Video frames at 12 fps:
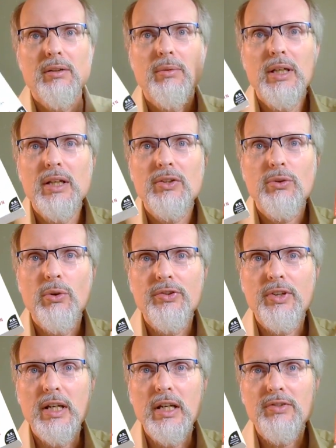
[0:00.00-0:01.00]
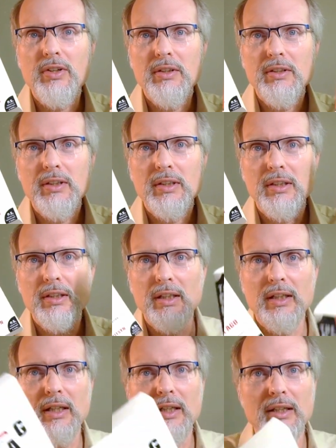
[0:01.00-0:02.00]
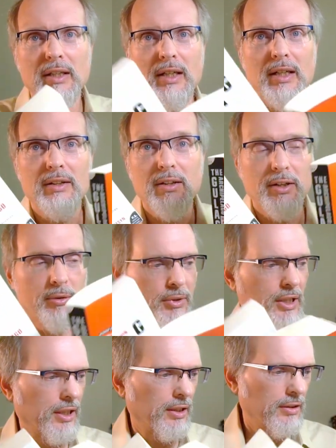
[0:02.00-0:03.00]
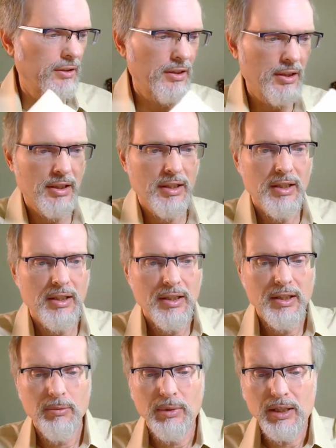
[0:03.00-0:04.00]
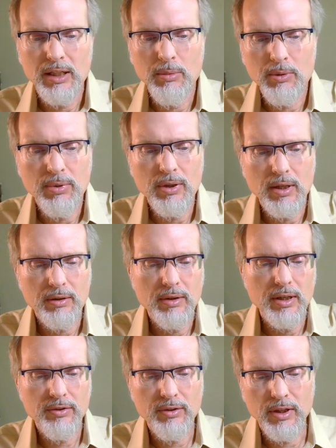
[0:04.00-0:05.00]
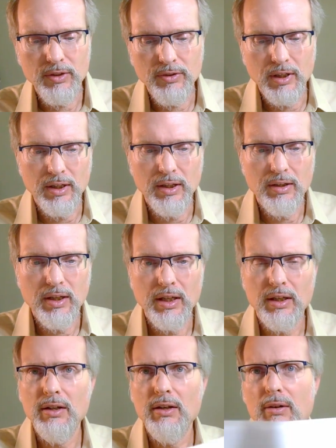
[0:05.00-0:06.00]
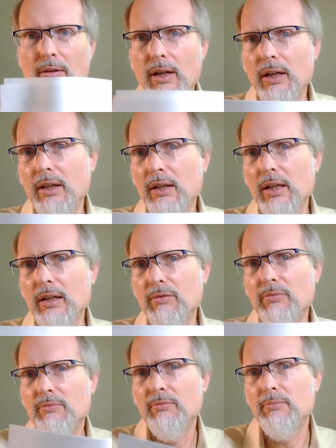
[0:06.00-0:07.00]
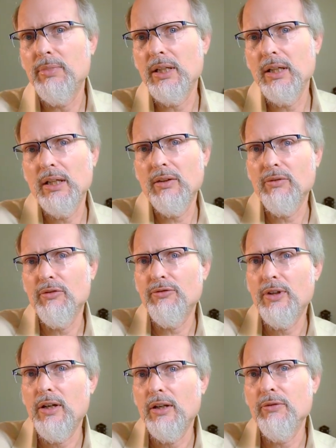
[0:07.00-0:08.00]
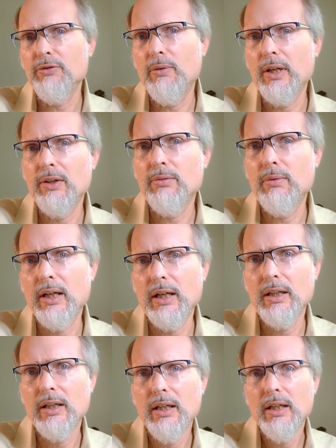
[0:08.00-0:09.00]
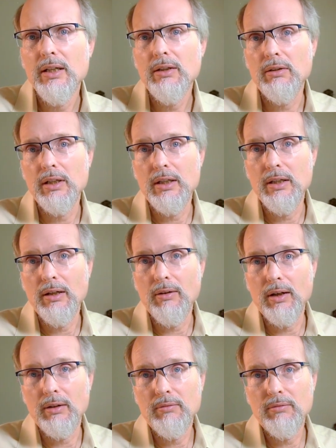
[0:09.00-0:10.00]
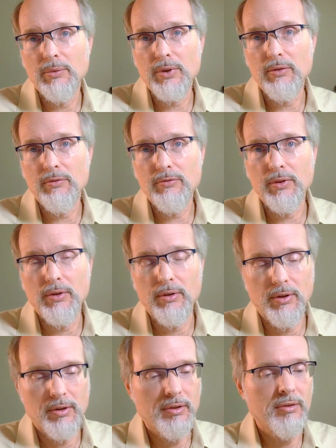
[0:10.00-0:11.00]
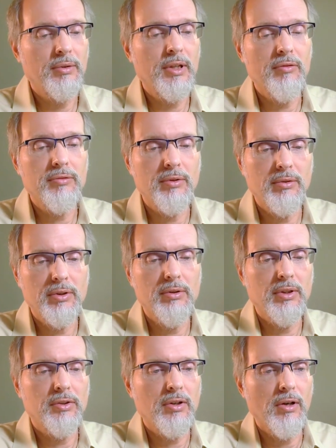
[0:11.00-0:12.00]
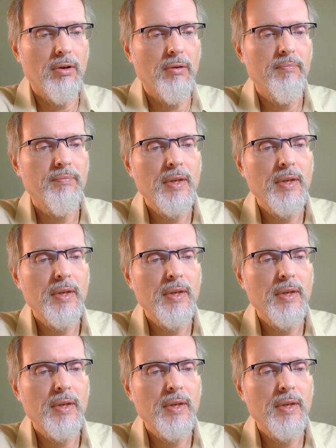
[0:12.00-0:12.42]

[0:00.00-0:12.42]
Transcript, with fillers: Solzhenitsyn and a lot of reading. But I came across this and here in the beginning of the fall of 2020. You need to hear it. Without further ado, let's go.